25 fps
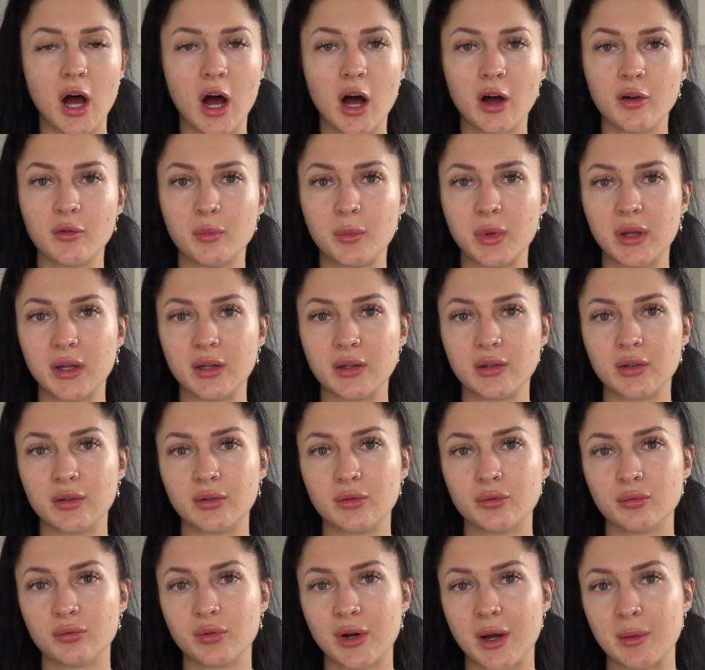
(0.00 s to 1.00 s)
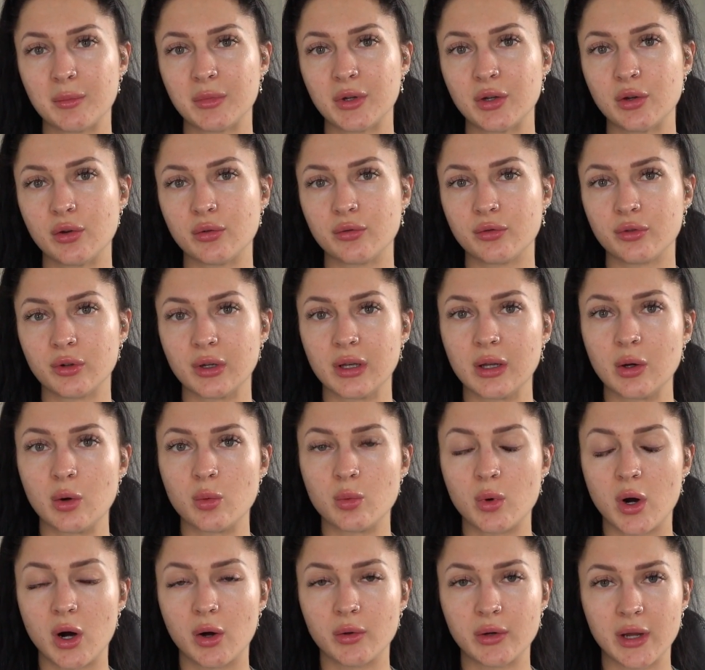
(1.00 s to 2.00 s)
I've been rambling on for a little
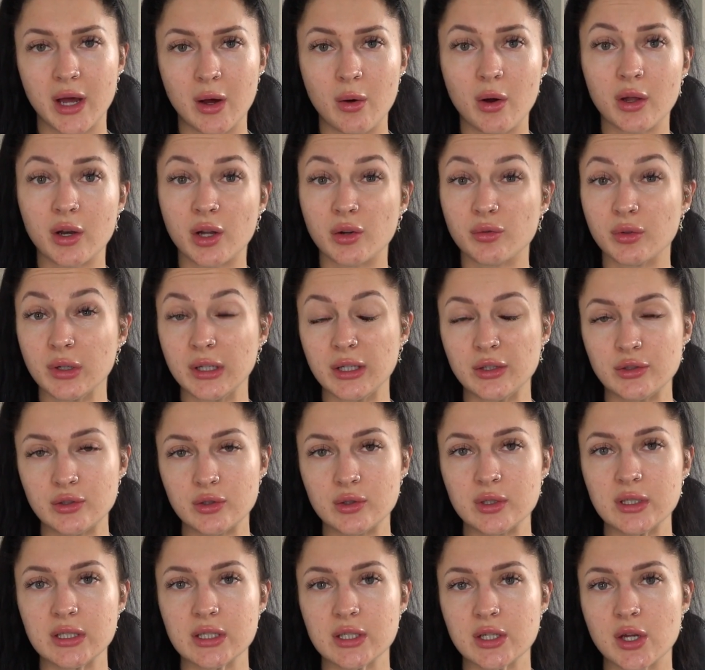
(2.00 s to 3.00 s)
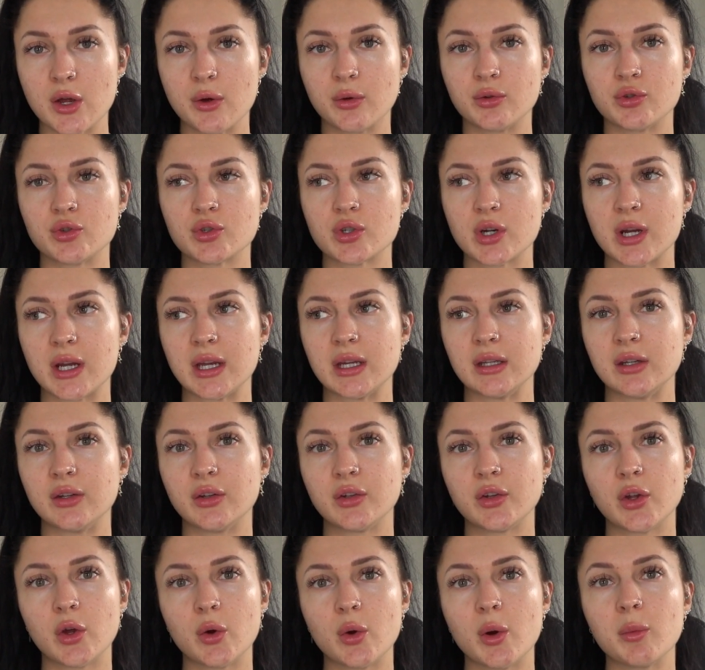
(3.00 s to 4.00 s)
while now and I really do need to go and train.
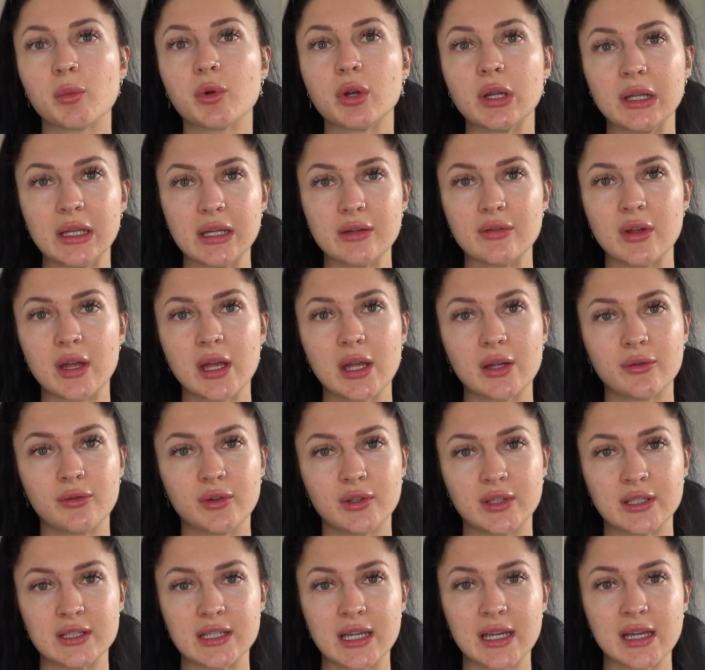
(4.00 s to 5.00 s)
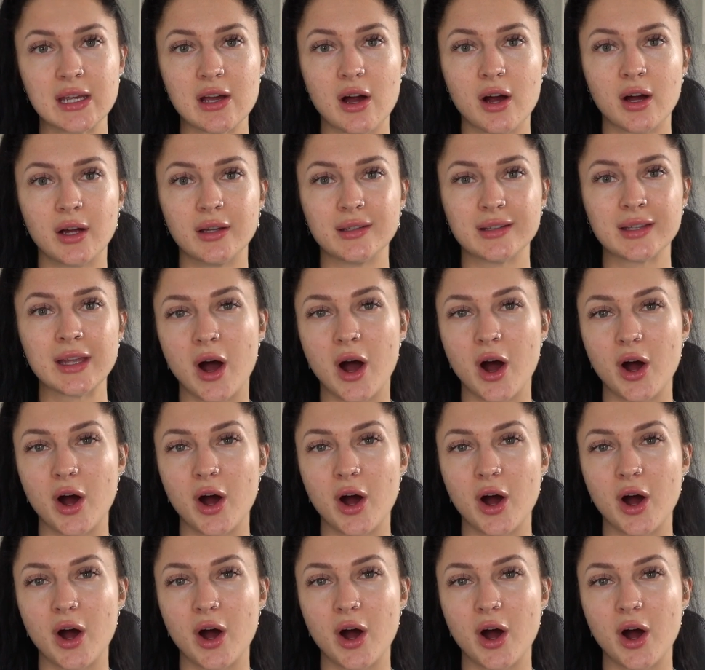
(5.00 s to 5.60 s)
So I'm gonna leave it here for today, guys.